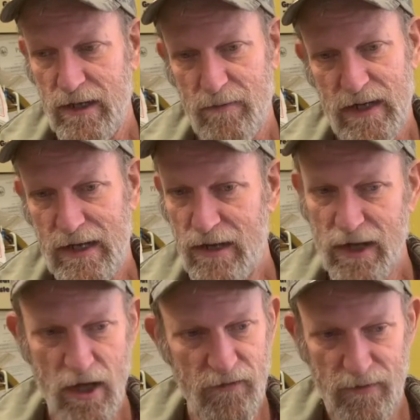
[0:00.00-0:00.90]
I mean, they'll
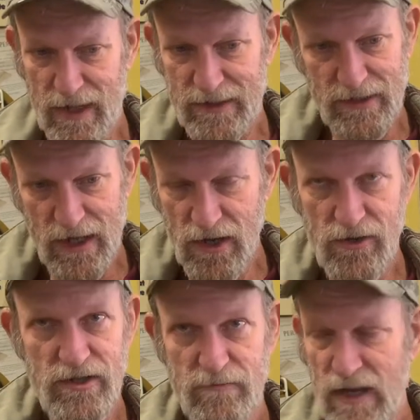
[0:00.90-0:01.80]
go from, like, say,
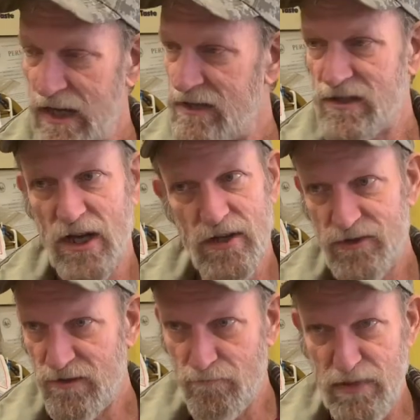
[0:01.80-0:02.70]
hundreds of millions to
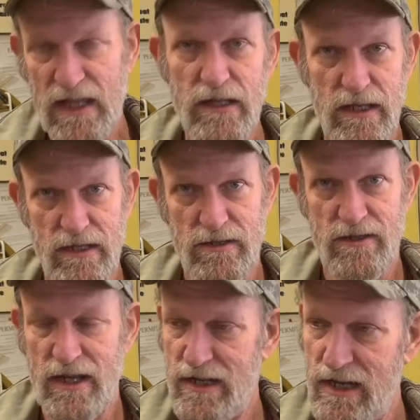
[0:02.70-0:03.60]
hundreds of billions,
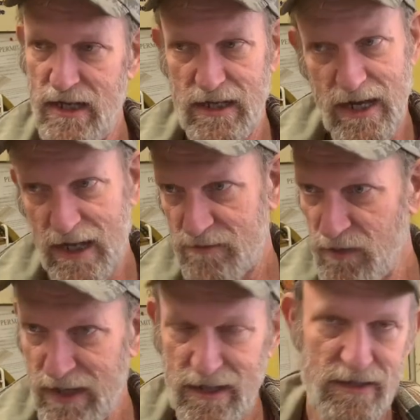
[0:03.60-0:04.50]
and then the next
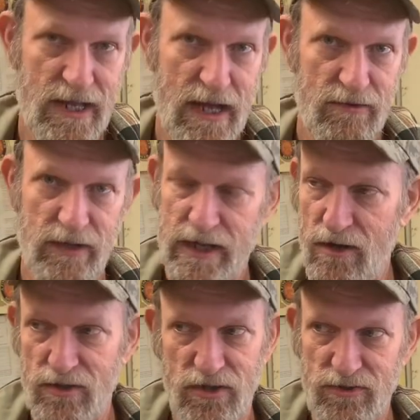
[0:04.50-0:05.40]
breeding cycle they
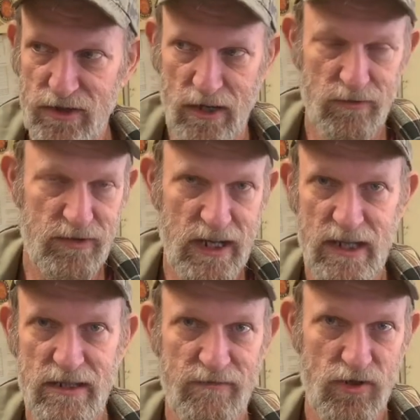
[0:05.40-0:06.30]
go to
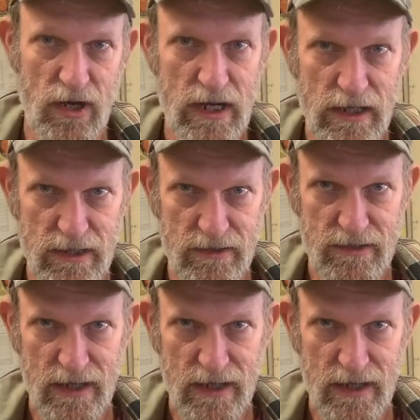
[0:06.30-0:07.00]
tens of trillions.